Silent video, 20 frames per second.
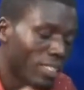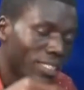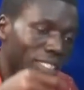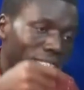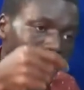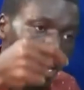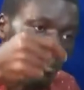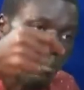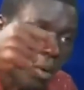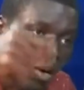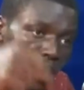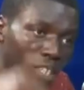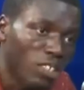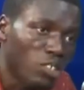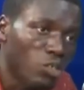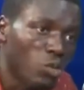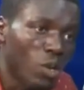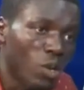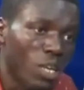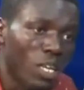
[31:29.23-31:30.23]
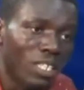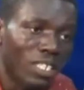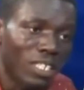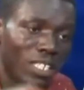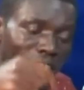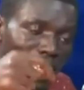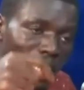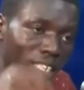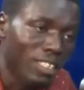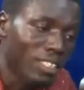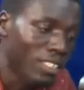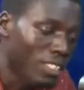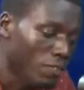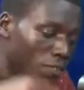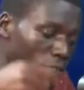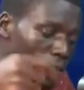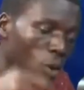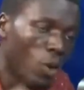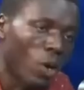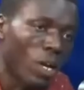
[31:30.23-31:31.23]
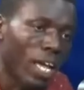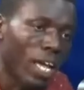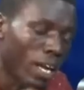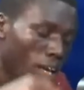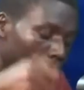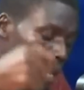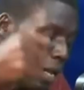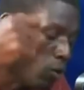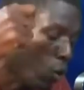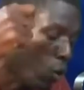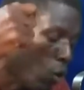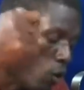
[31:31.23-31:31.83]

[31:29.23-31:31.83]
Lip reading: sa police we the ndc4 e